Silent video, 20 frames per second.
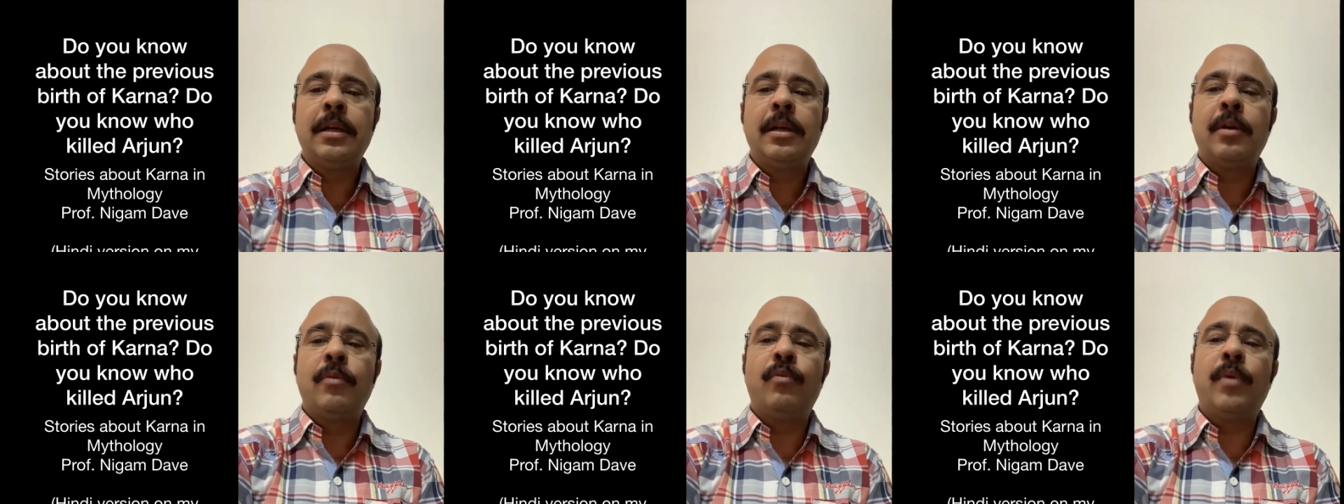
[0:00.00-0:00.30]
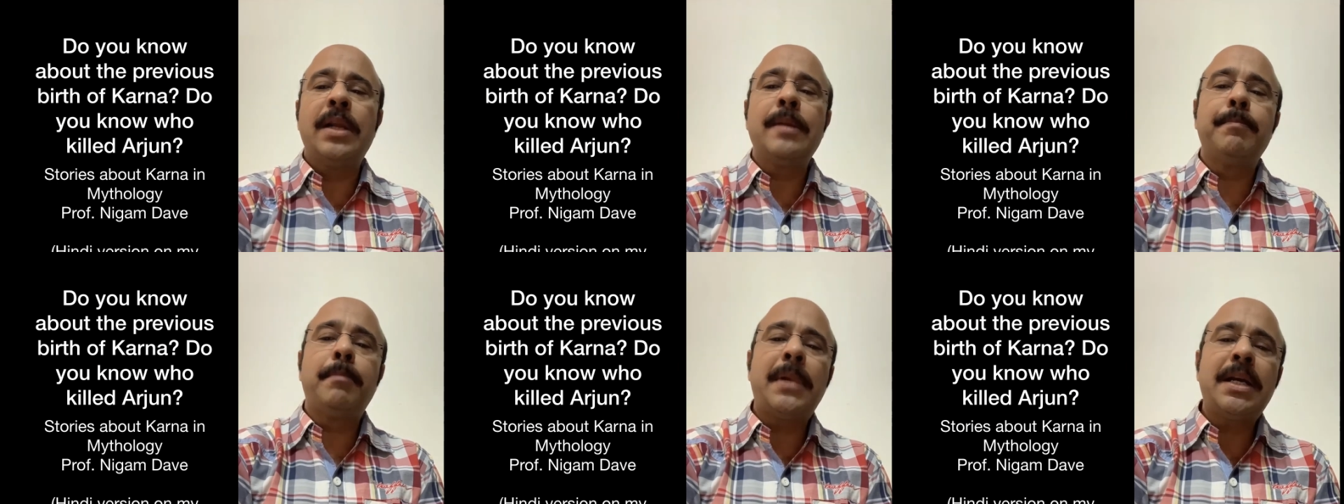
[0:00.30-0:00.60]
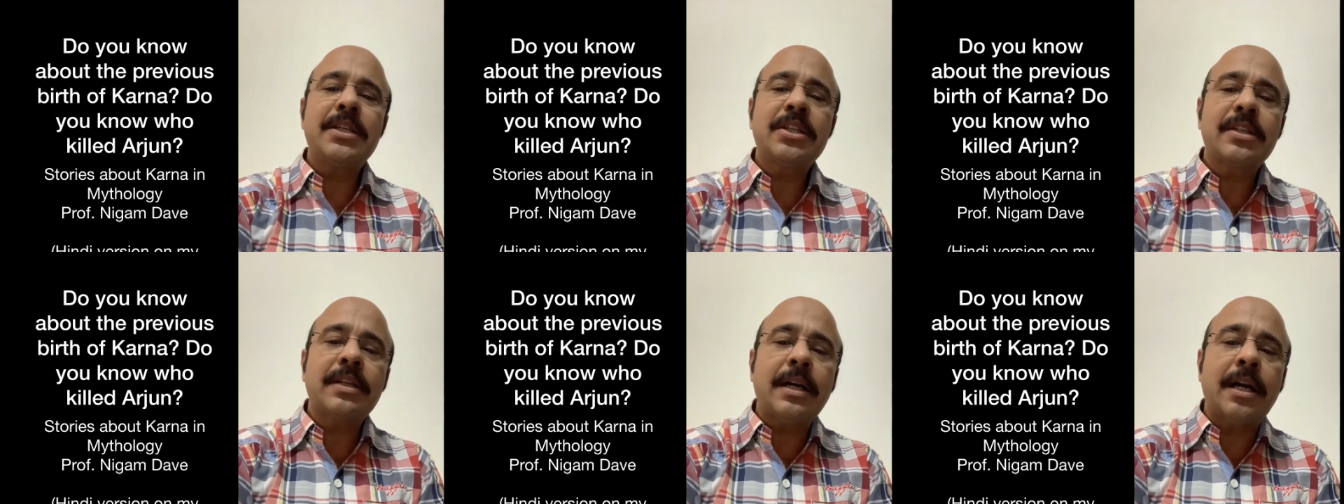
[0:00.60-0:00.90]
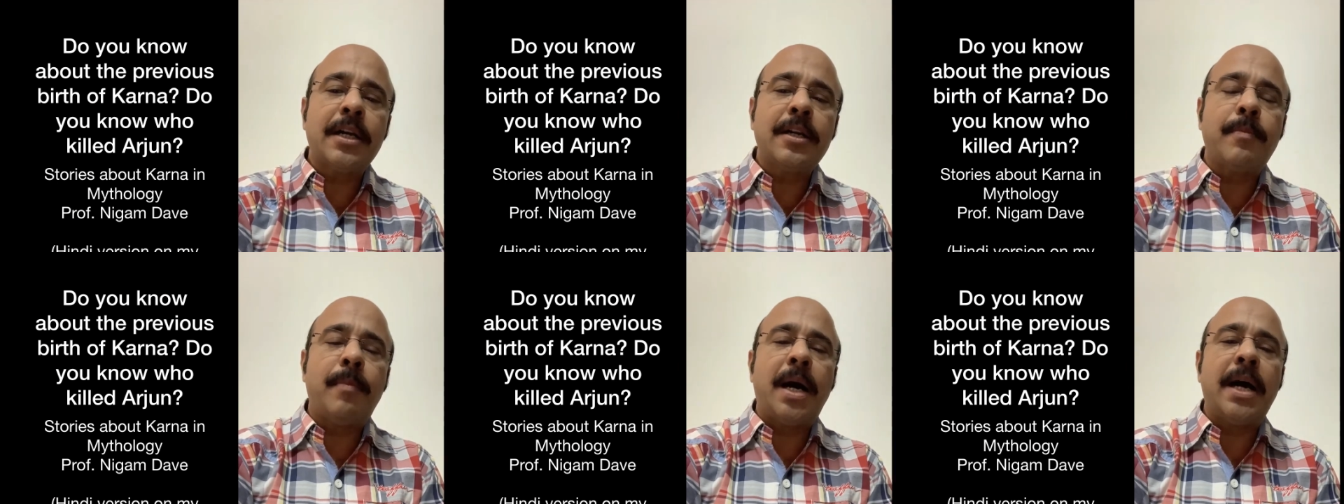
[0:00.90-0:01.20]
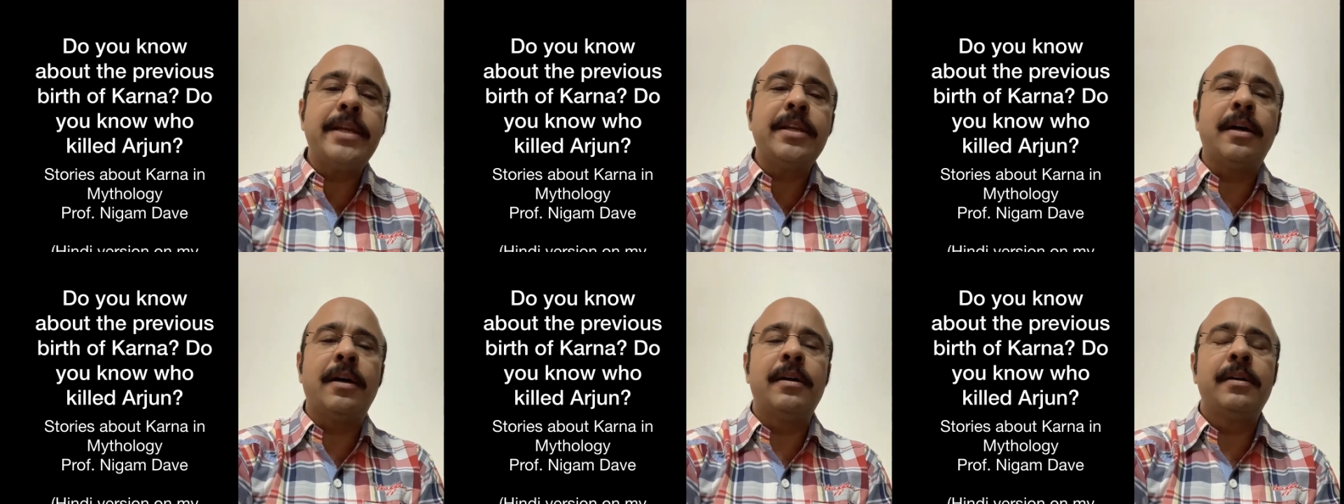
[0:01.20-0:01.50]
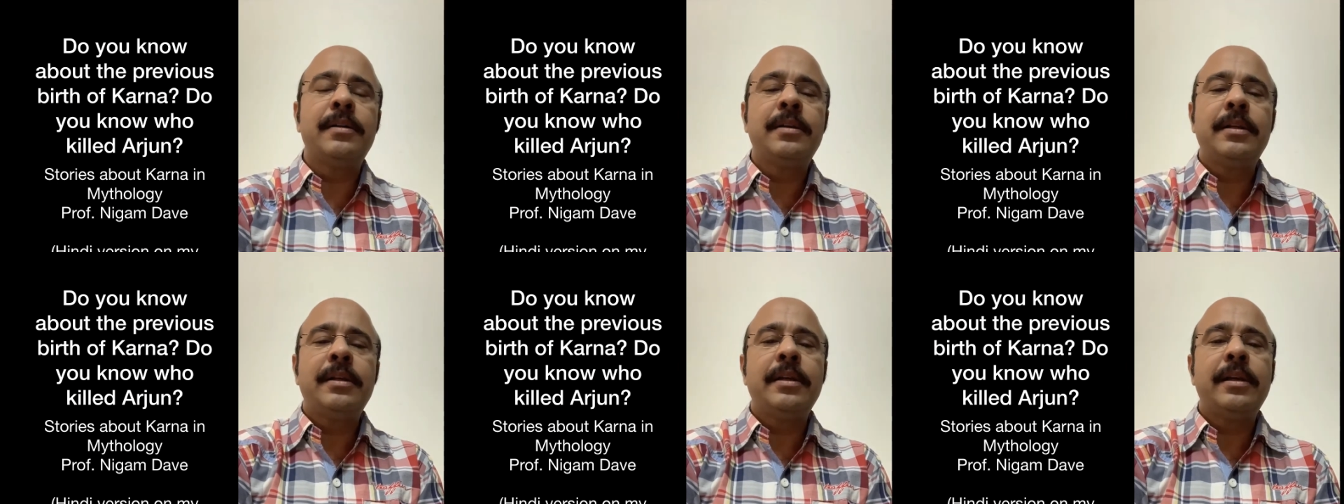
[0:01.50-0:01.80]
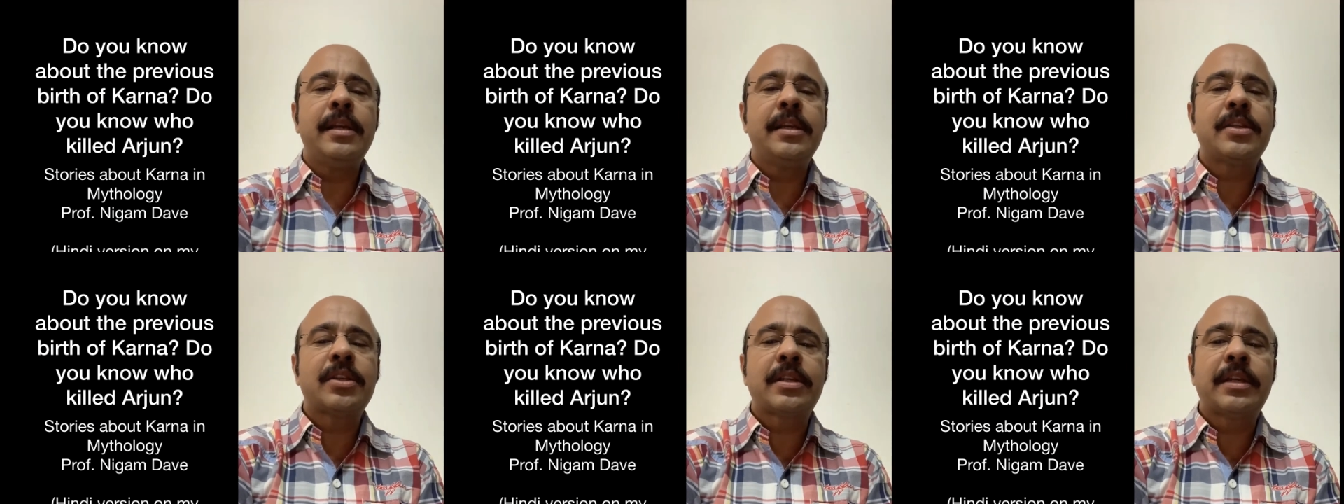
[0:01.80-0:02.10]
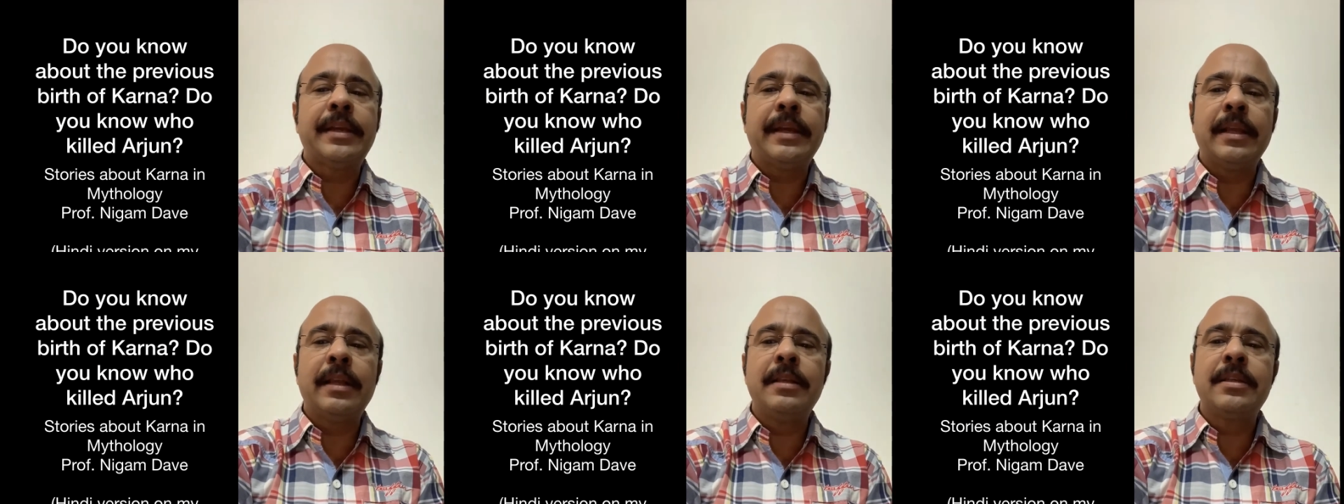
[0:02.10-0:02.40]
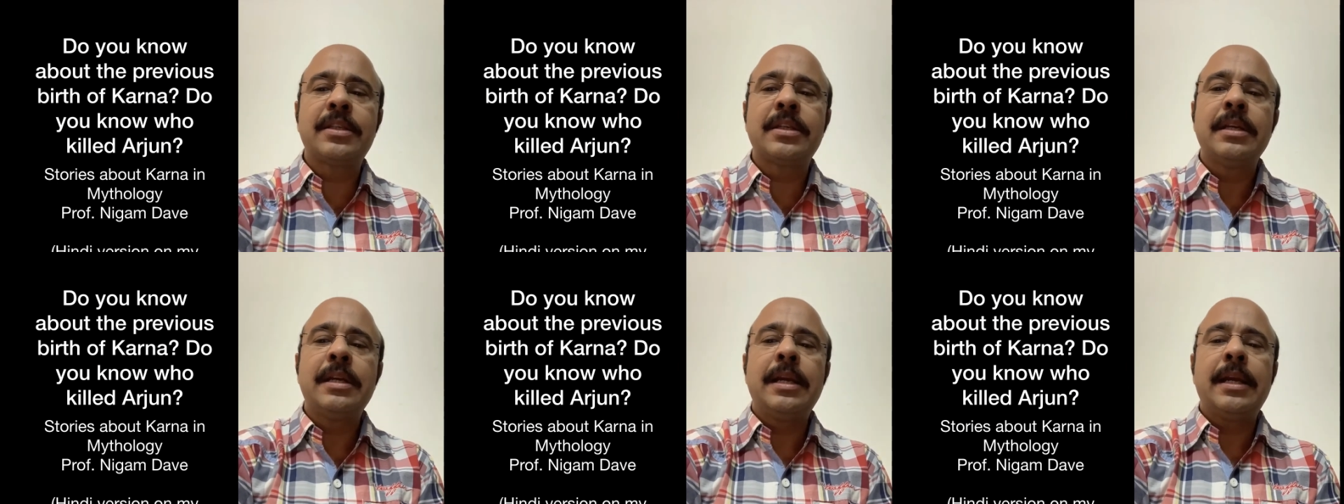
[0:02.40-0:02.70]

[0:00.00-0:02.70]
one must admire his skills